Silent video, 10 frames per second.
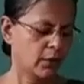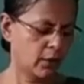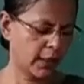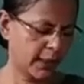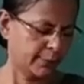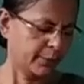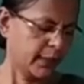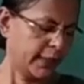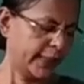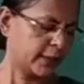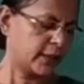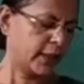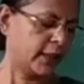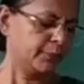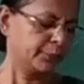Okay. Next,
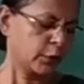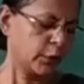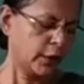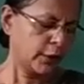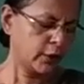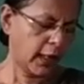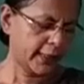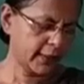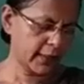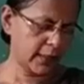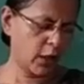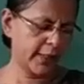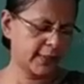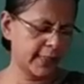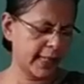another
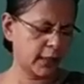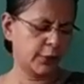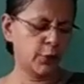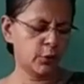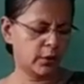law is there.